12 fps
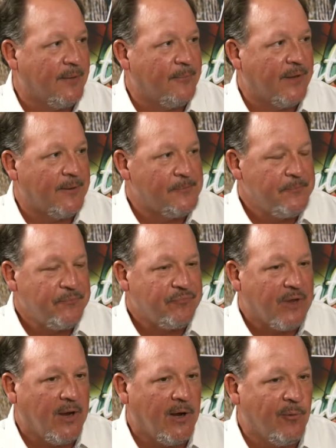
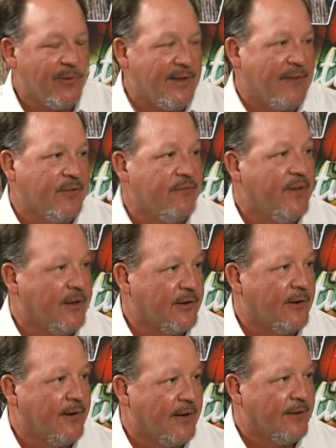but without the
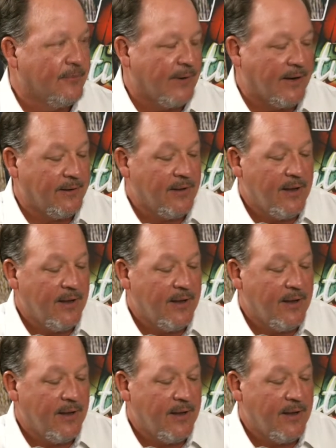vinegar in it, right?